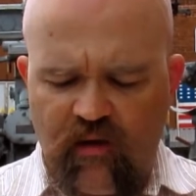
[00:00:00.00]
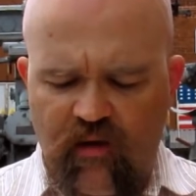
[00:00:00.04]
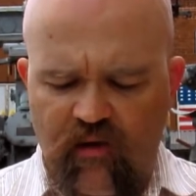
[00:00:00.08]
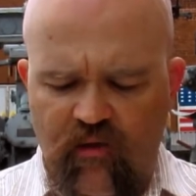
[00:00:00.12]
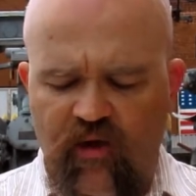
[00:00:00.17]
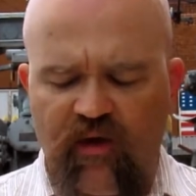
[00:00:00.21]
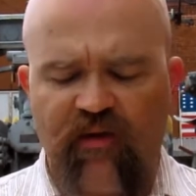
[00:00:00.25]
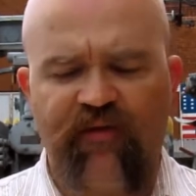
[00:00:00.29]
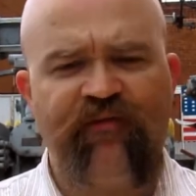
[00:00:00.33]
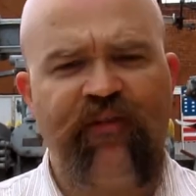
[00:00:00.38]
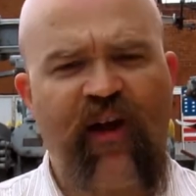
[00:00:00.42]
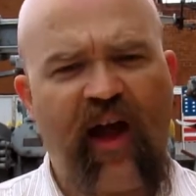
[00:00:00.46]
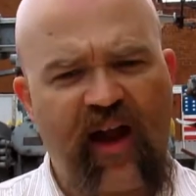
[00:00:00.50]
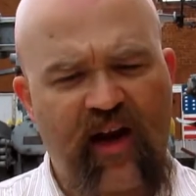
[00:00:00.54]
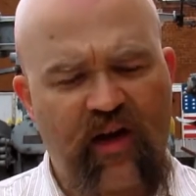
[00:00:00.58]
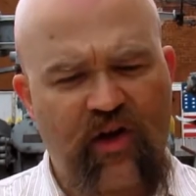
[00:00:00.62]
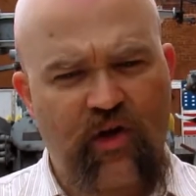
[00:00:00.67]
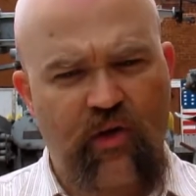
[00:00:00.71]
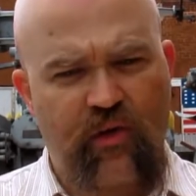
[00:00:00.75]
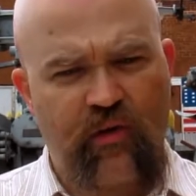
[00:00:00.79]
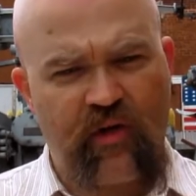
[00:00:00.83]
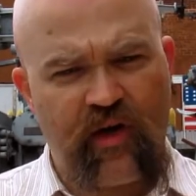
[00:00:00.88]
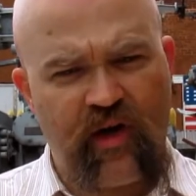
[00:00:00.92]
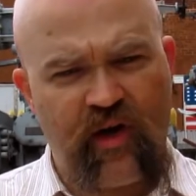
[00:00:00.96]

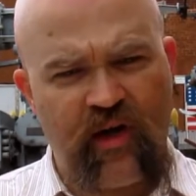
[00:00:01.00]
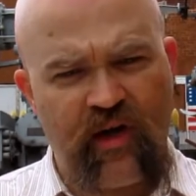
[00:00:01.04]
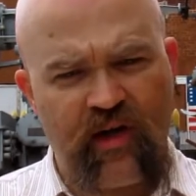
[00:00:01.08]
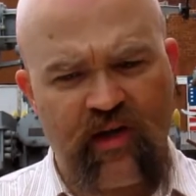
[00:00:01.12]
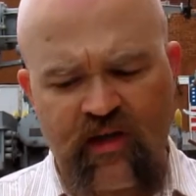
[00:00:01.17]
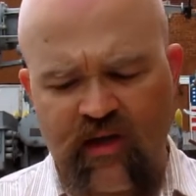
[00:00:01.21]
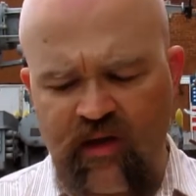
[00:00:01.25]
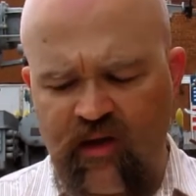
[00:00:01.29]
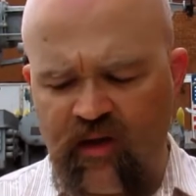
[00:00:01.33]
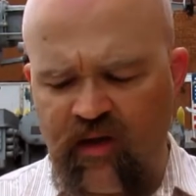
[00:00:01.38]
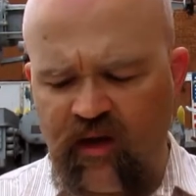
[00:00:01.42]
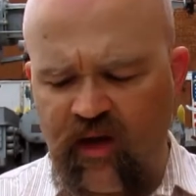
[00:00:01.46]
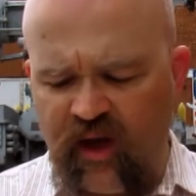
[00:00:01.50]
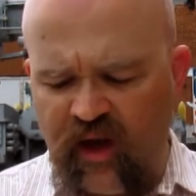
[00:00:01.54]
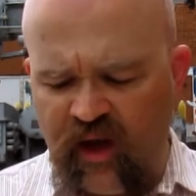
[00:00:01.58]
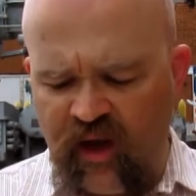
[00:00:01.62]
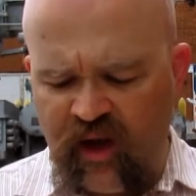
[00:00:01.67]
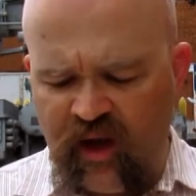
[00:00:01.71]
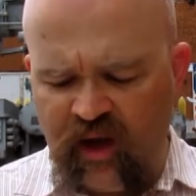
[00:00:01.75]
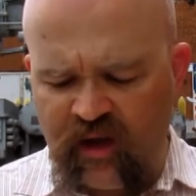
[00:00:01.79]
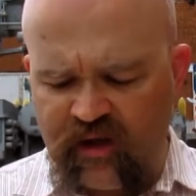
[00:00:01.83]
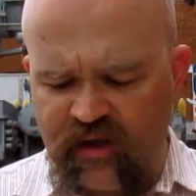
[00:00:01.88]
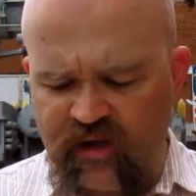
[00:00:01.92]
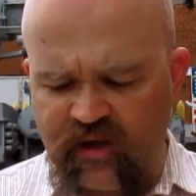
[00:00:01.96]
refractories,
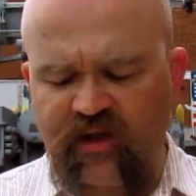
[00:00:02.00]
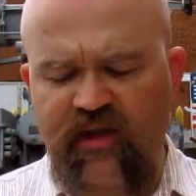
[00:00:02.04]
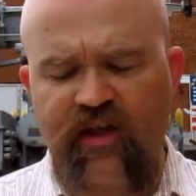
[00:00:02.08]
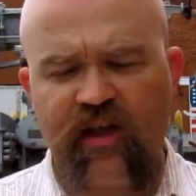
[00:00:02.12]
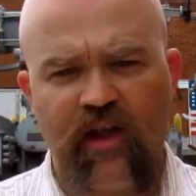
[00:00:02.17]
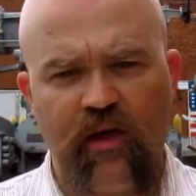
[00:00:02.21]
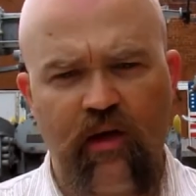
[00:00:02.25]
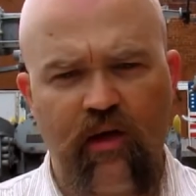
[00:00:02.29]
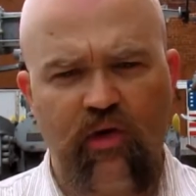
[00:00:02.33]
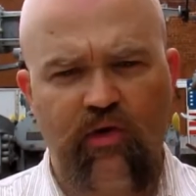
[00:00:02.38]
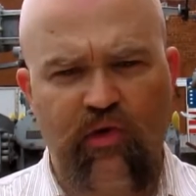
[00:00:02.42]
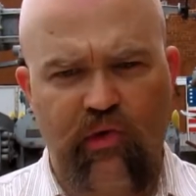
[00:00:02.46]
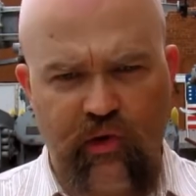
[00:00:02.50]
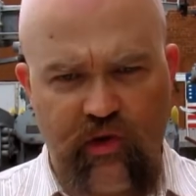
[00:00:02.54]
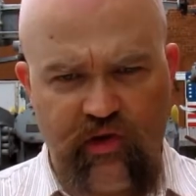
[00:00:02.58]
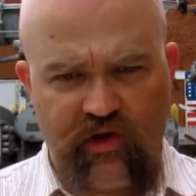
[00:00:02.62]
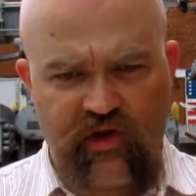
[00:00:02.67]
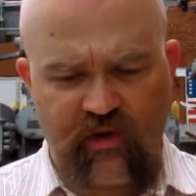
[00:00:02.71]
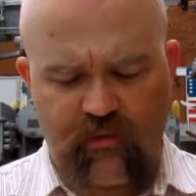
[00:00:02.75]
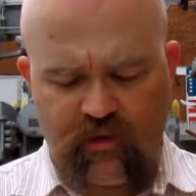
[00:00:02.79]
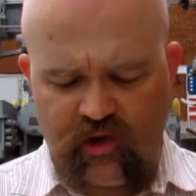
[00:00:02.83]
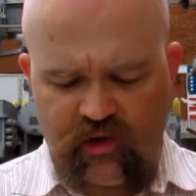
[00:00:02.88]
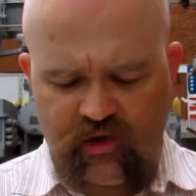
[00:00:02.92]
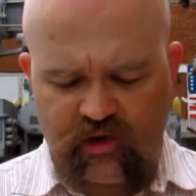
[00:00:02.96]
and steel
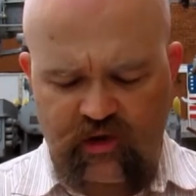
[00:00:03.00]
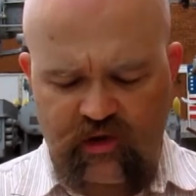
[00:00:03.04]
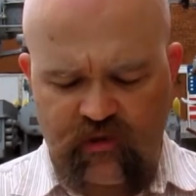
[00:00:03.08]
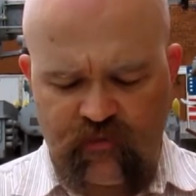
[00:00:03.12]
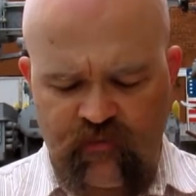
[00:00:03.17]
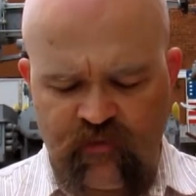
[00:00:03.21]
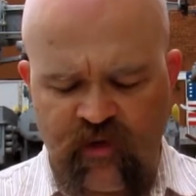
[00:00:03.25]
crucibles,